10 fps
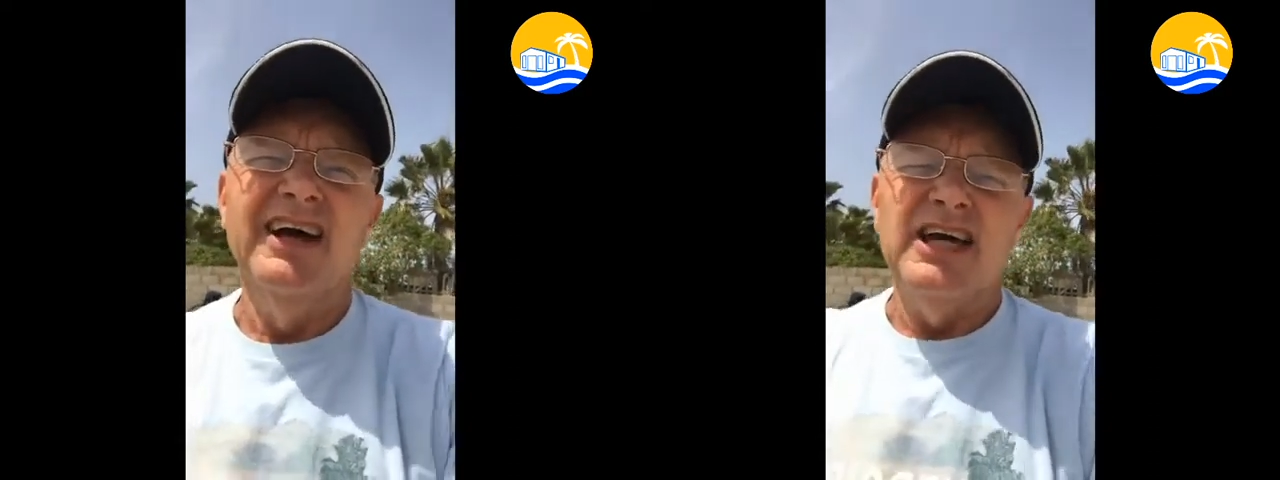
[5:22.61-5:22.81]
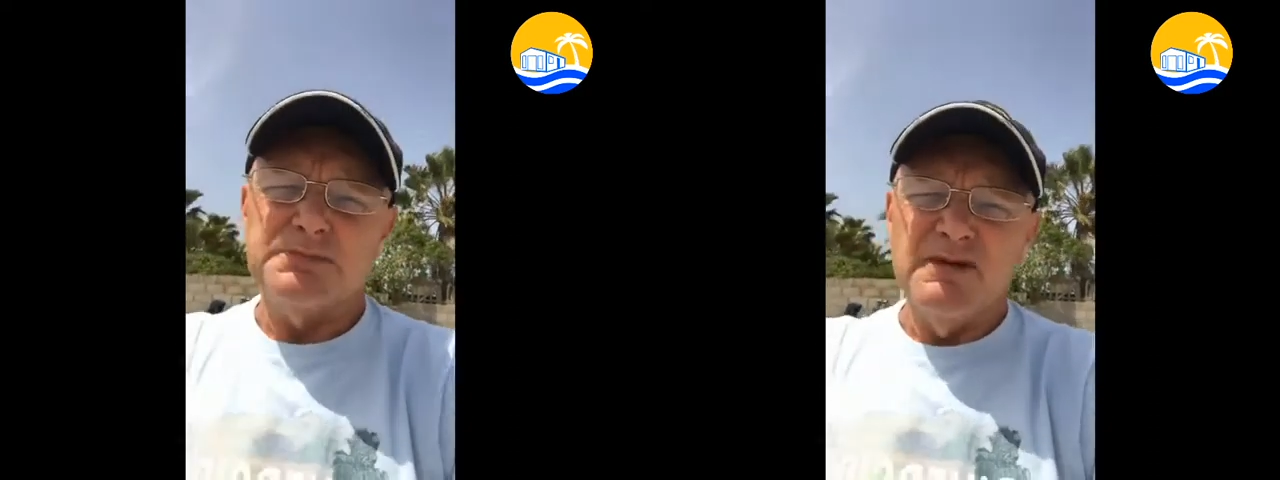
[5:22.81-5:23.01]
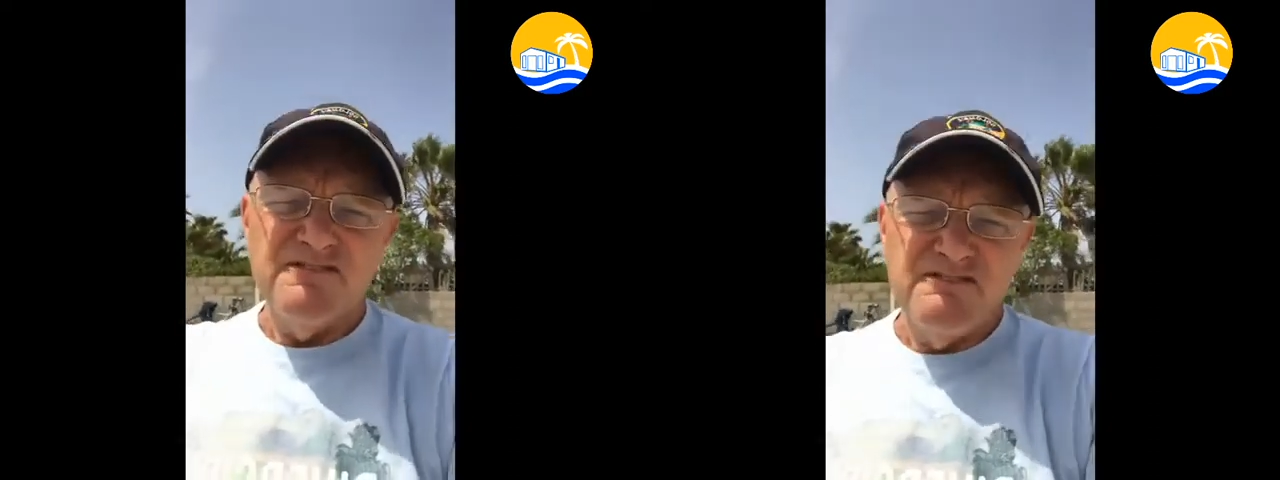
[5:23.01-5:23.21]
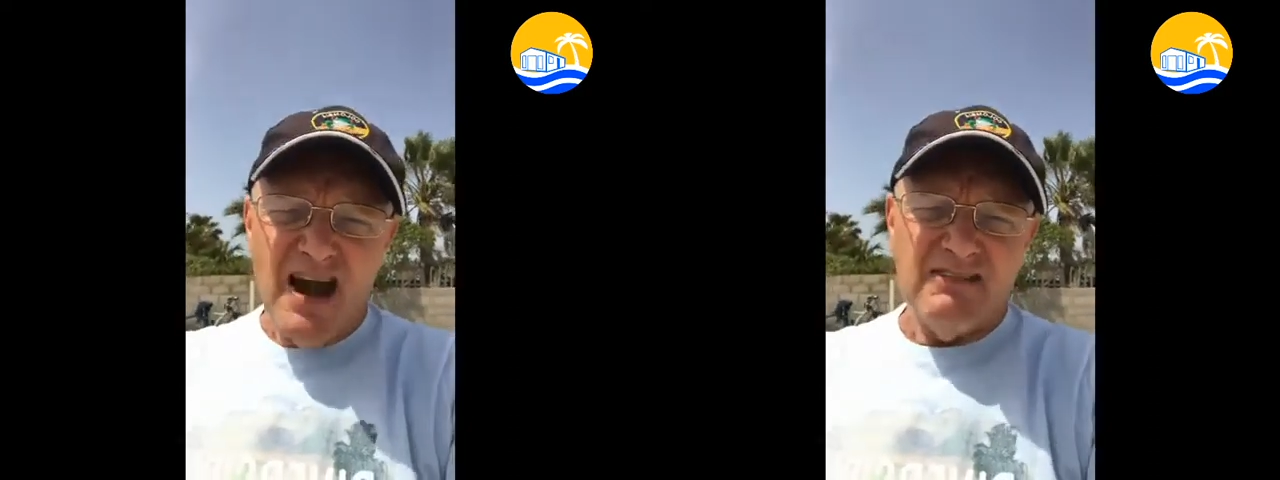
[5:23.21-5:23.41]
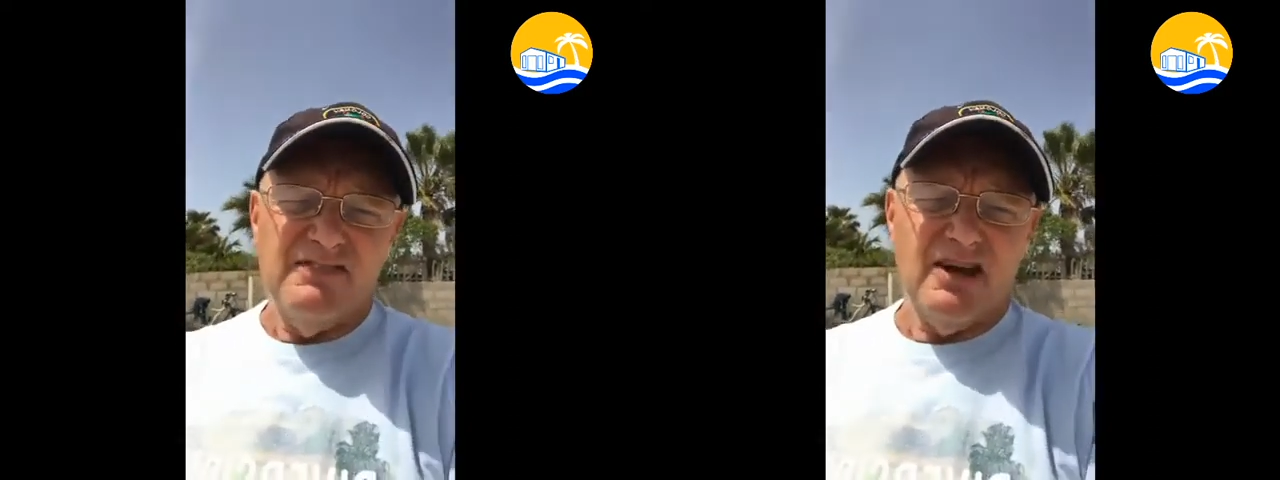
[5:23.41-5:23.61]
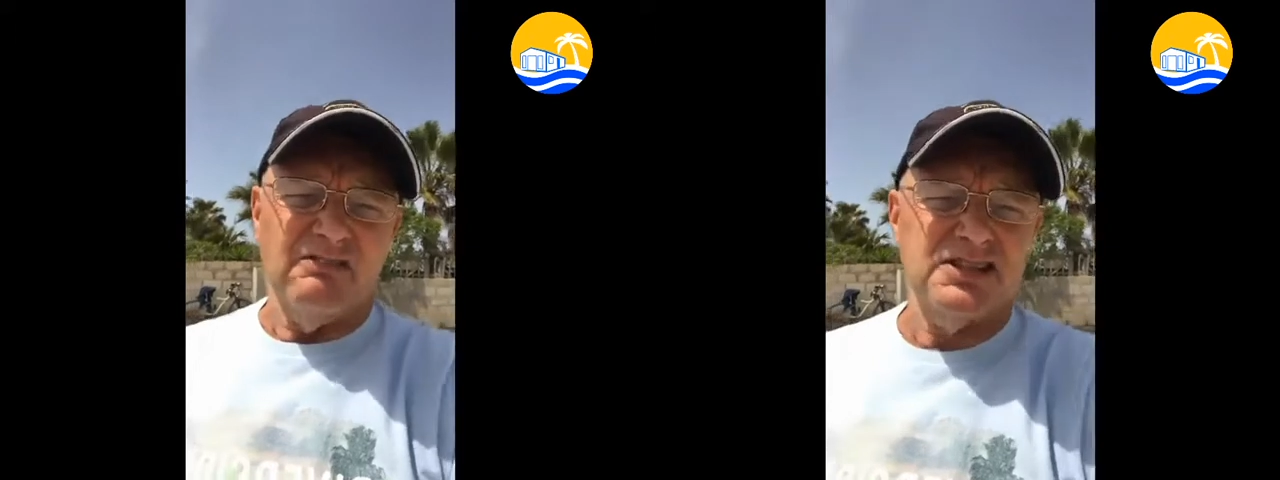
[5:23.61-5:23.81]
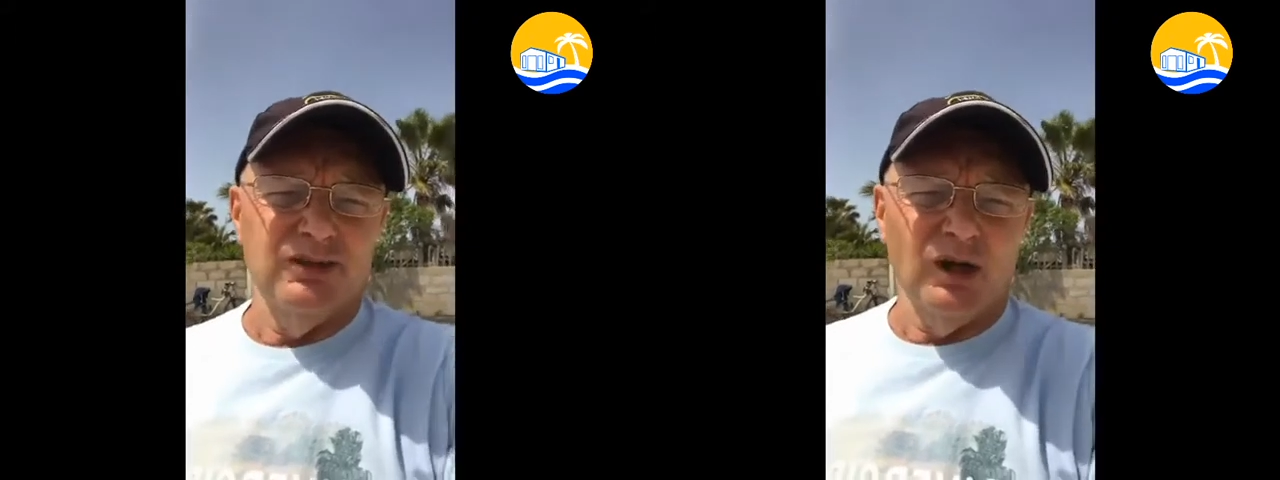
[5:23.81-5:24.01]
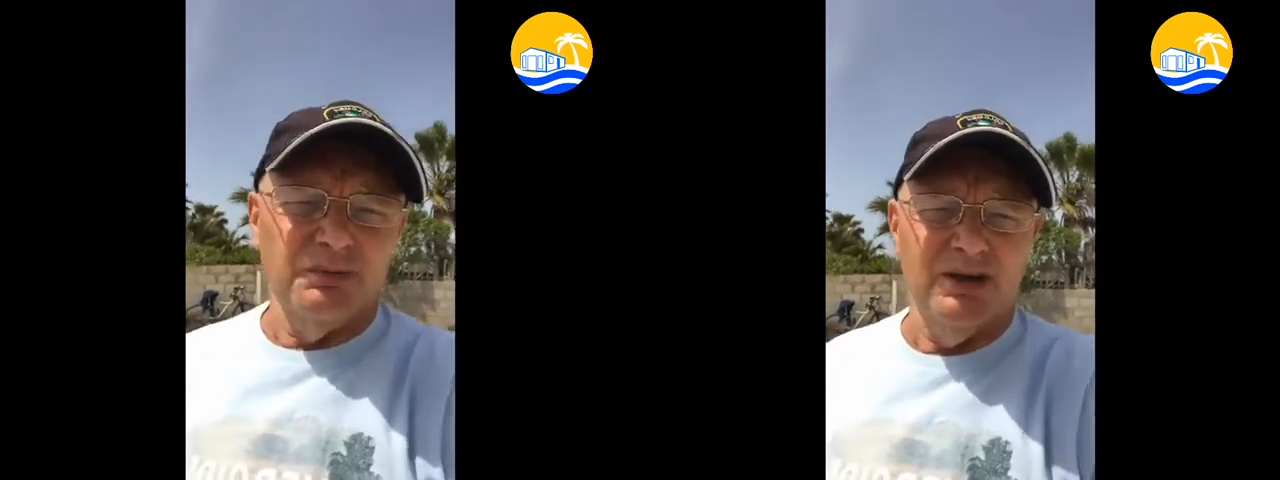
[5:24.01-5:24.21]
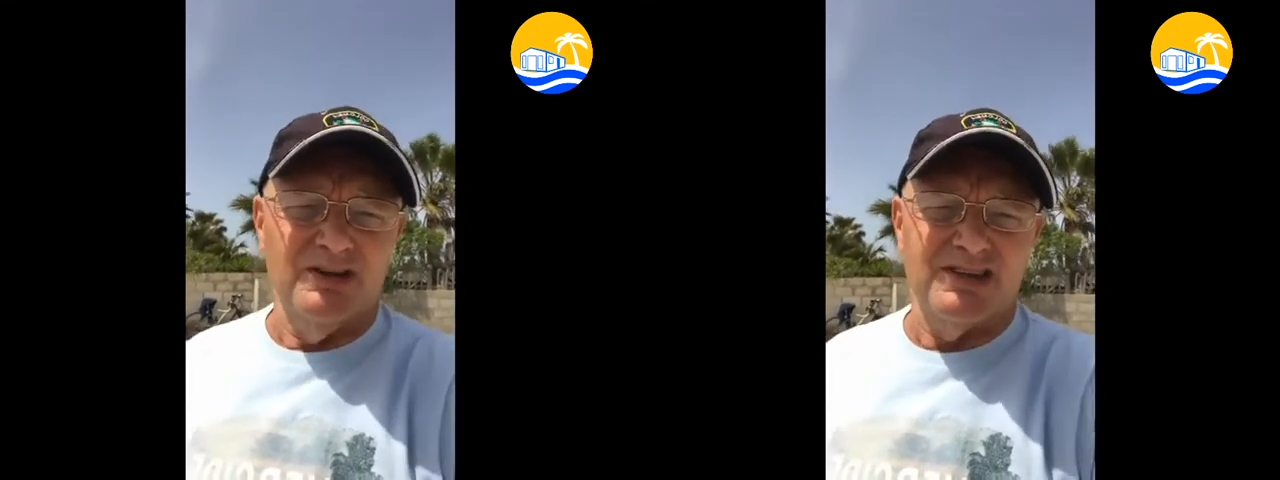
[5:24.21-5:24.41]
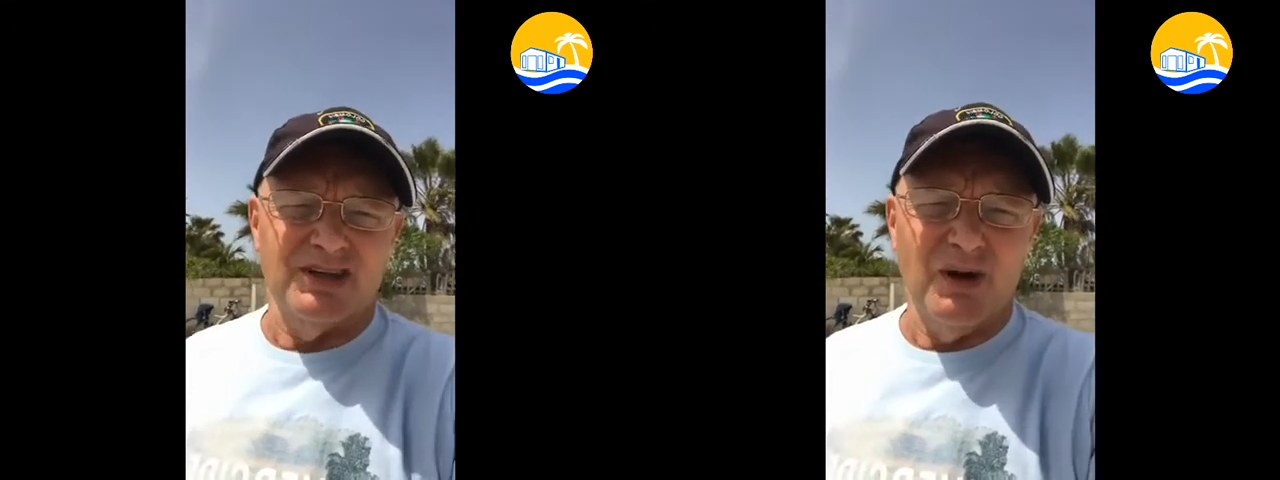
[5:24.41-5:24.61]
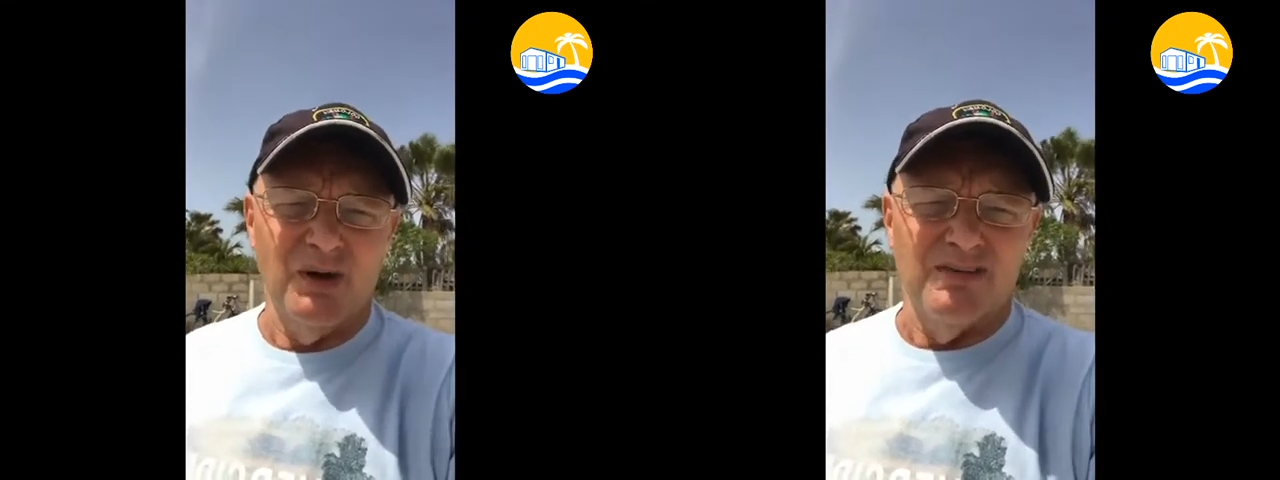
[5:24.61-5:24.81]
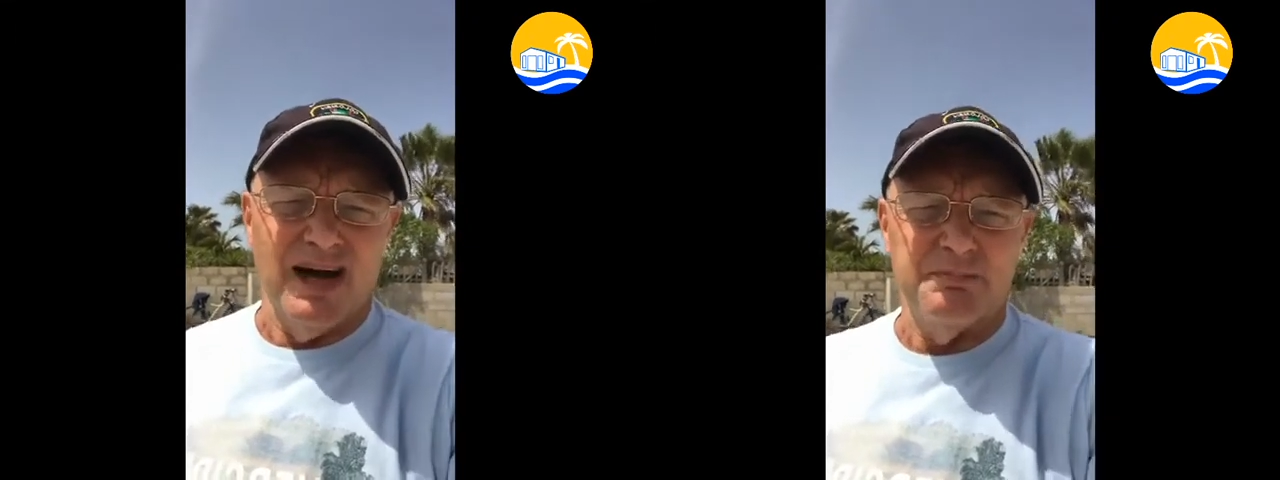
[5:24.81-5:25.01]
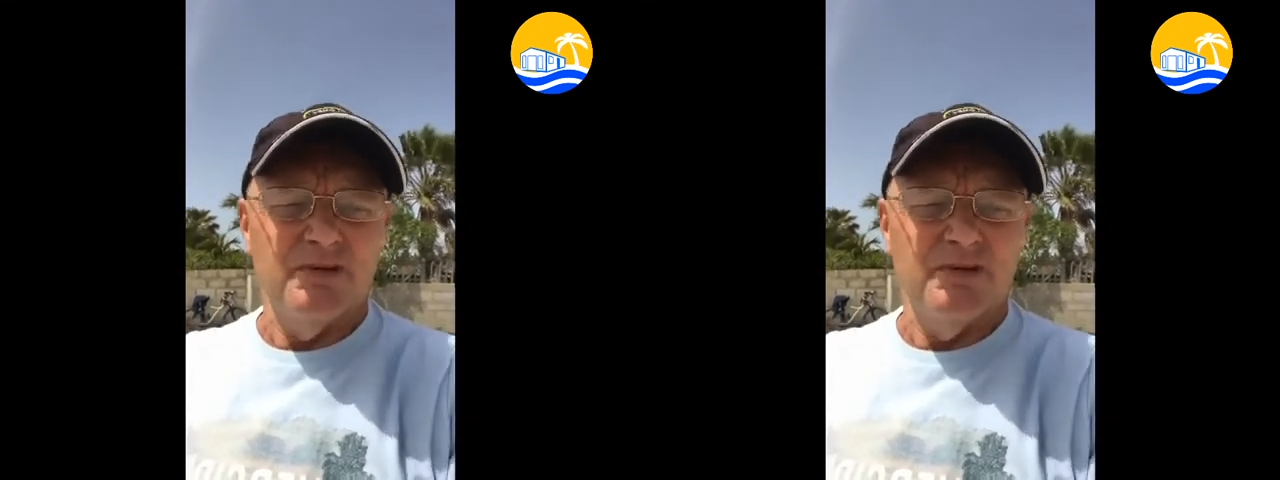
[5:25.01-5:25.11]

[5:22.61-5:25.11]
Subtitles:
it's been very, very slow because of the COVID,